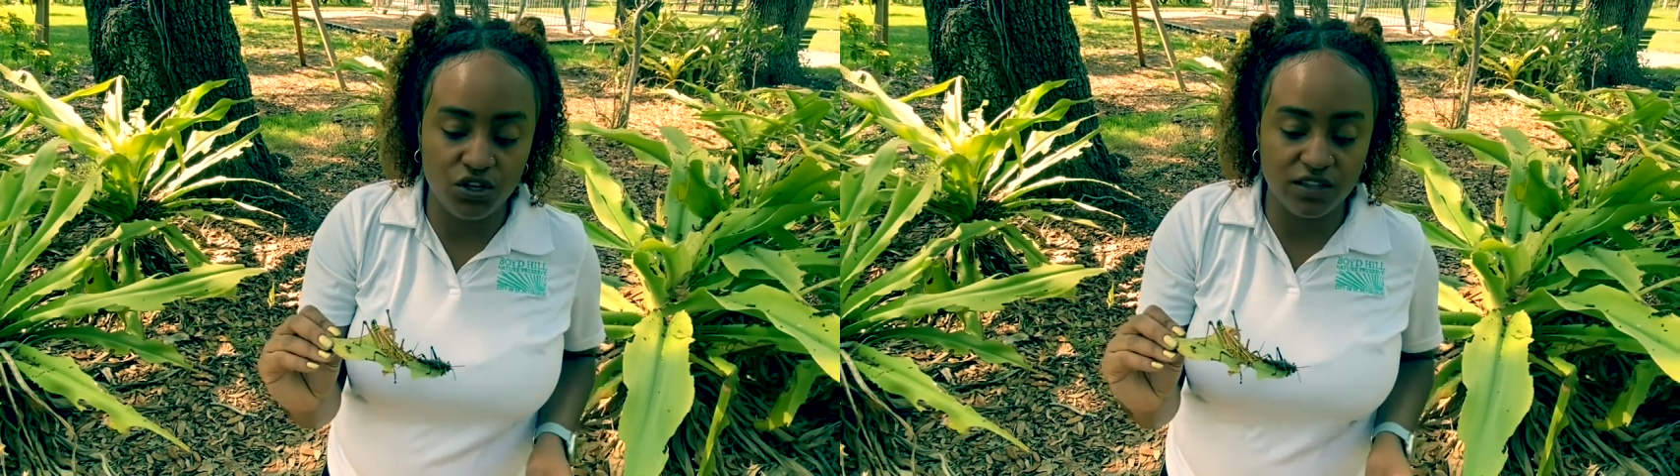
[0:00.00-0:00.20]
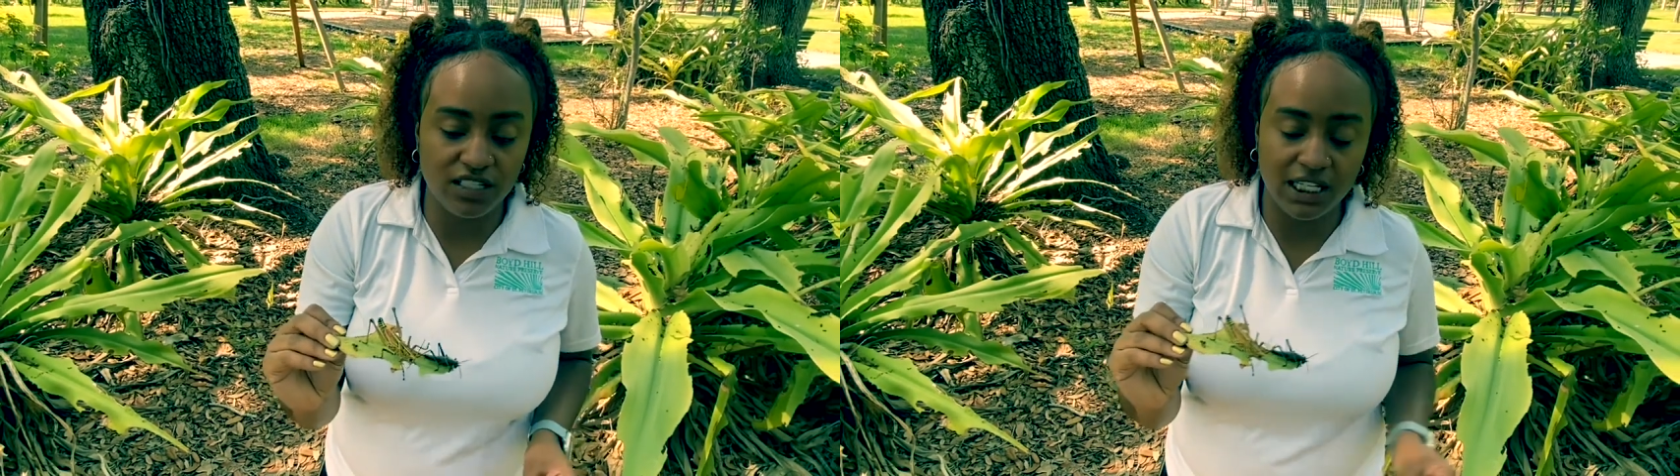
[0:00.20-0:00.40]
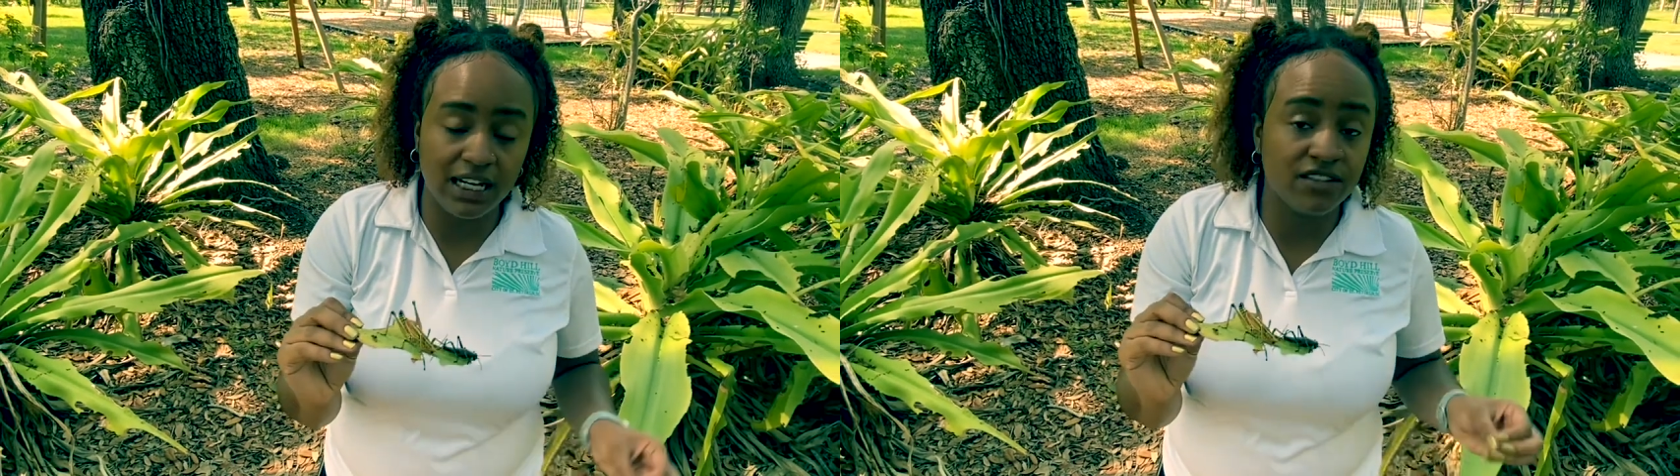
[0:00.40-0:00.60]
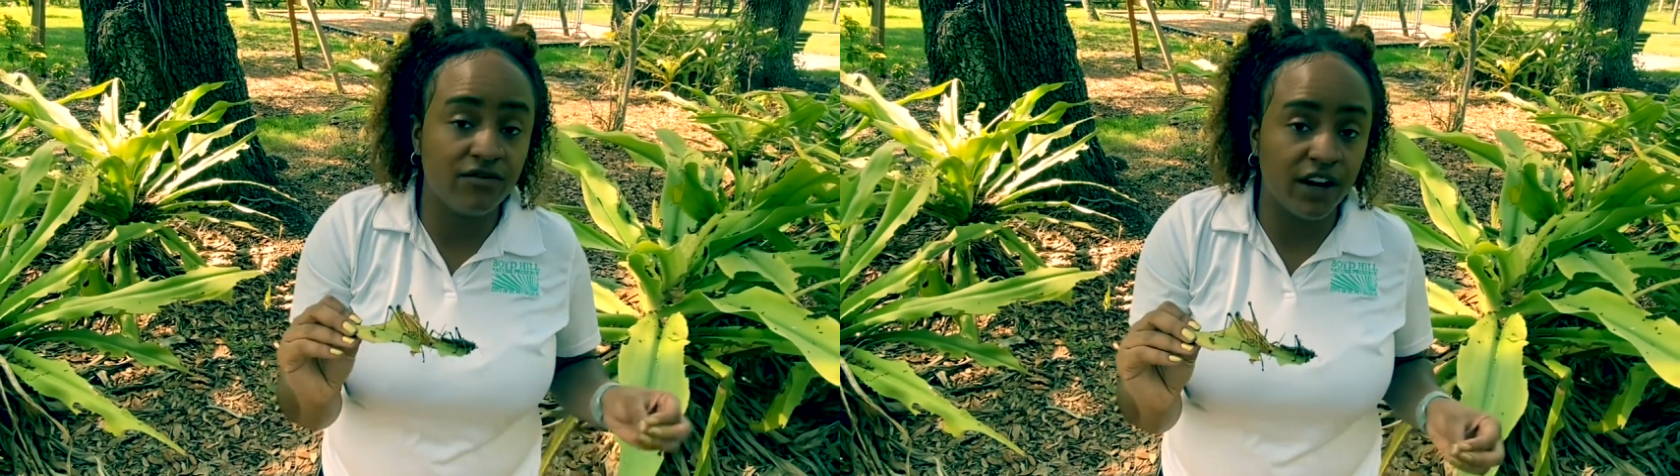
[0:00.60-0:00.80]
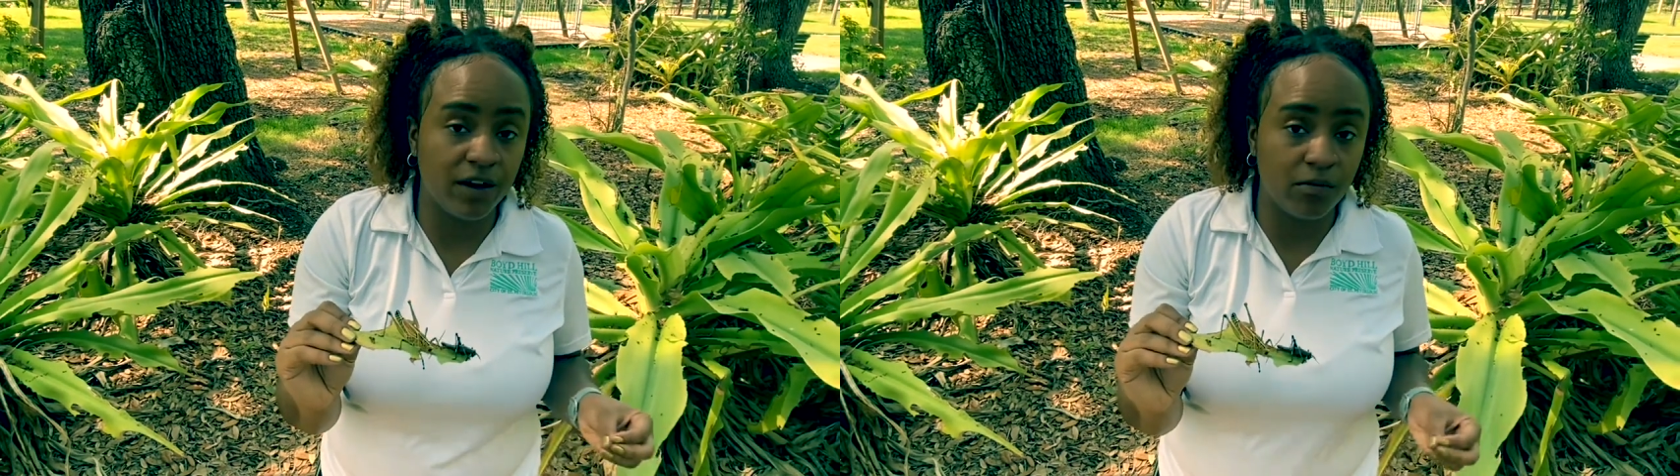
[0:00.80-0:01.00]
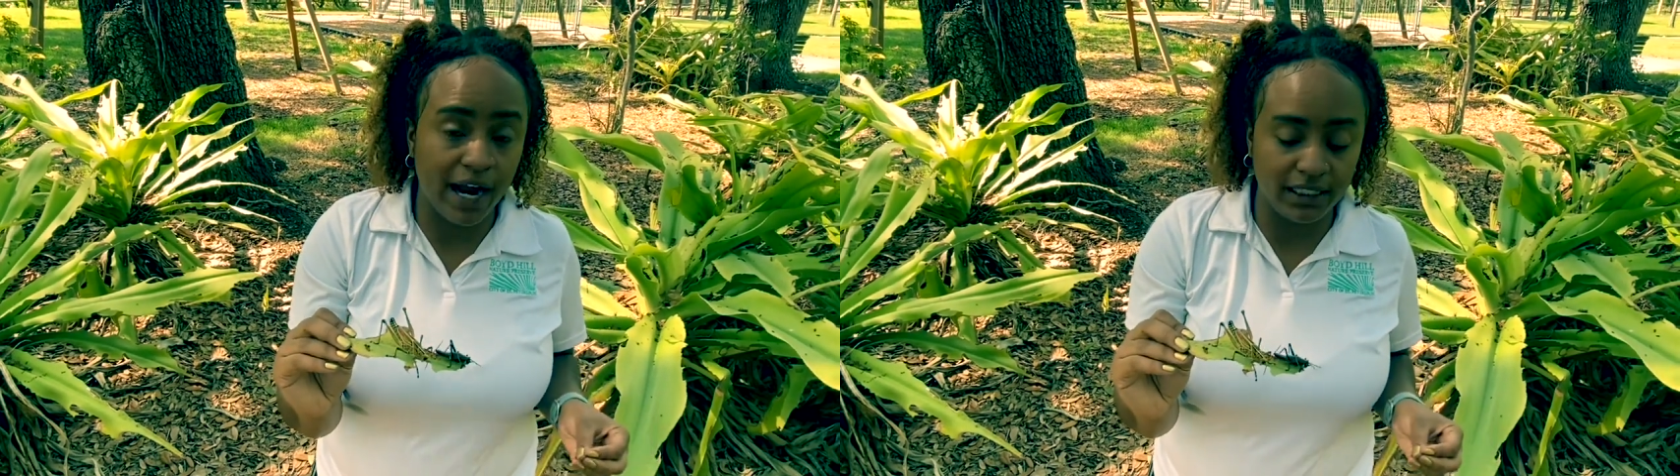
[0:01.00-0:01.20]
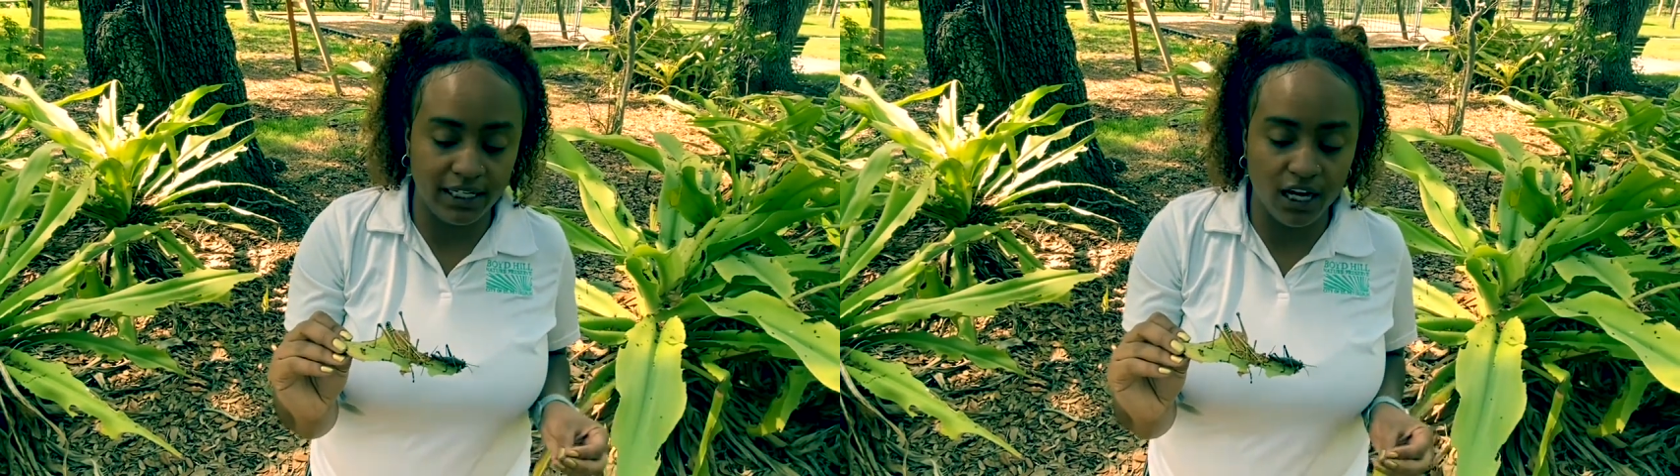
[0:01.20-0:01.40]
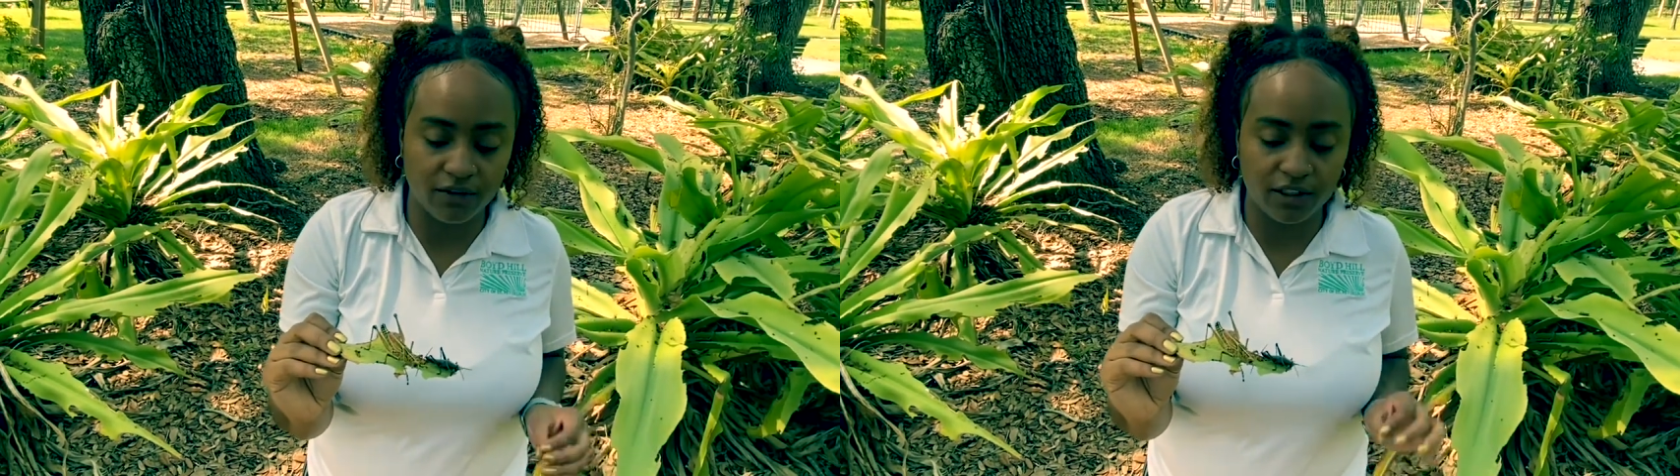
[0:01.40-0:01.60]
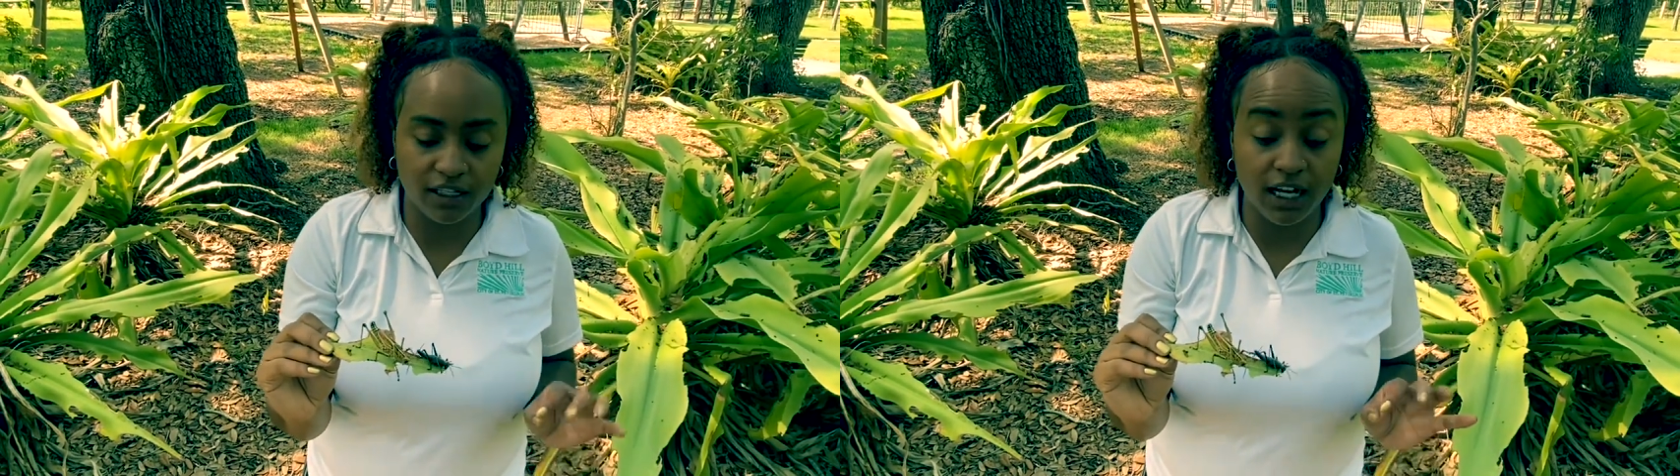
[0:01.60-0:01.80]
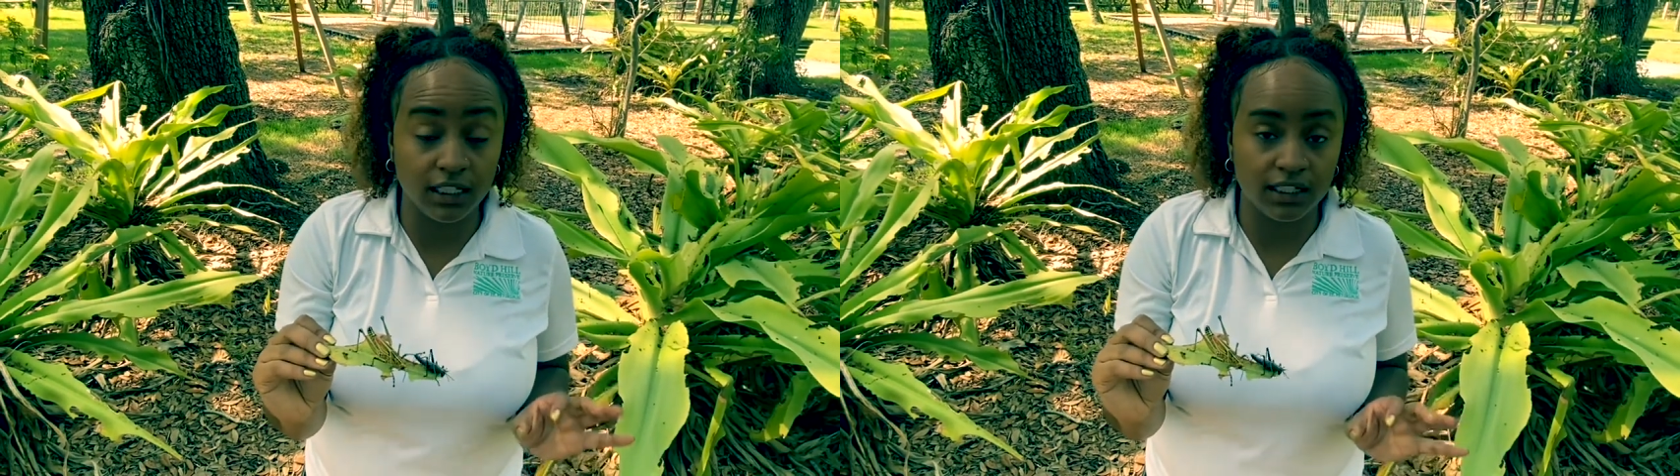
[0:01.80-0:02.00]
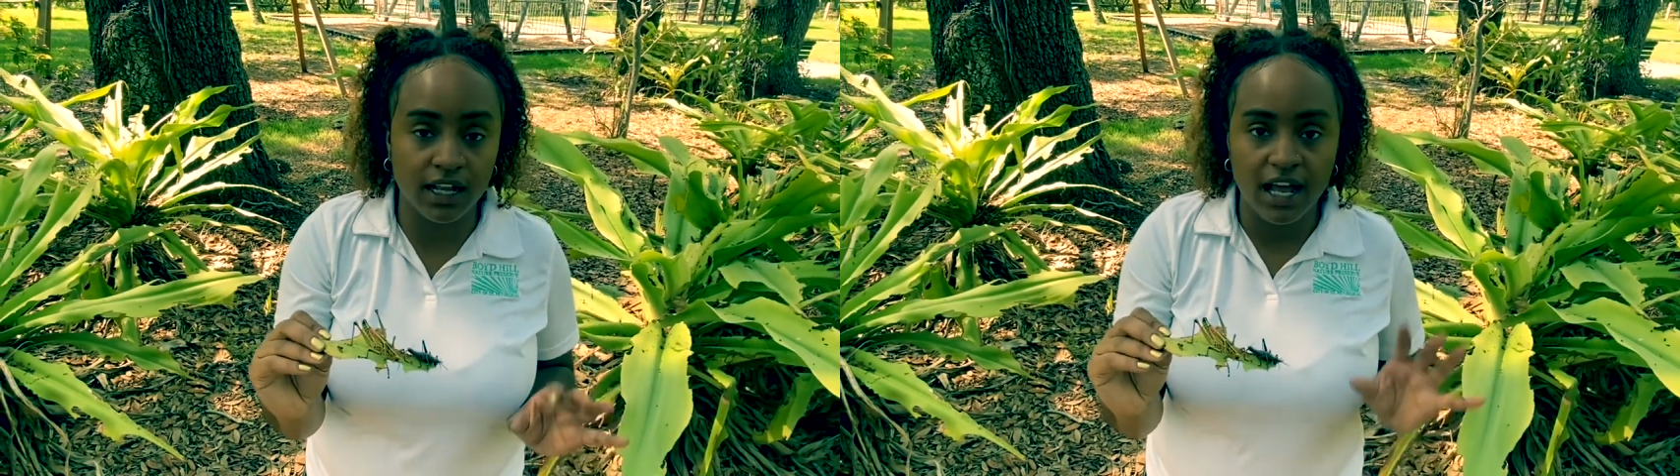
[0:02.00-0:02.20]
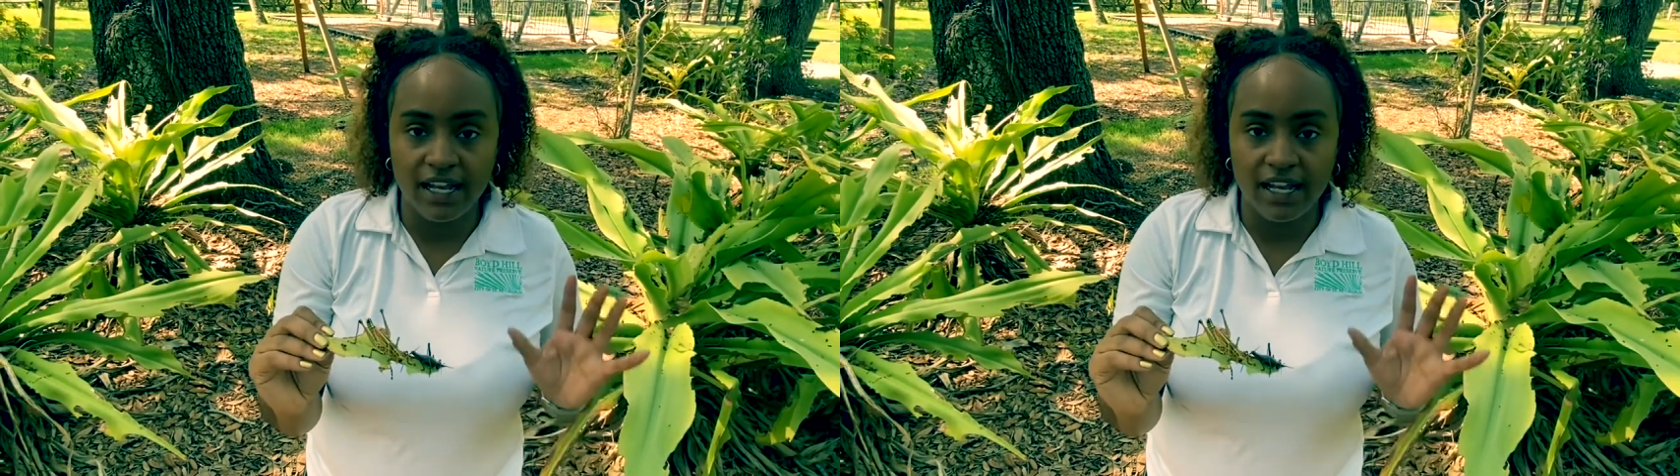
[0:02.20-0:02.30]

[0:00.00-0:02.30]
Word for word: you can see that it's very brightly covered, colored.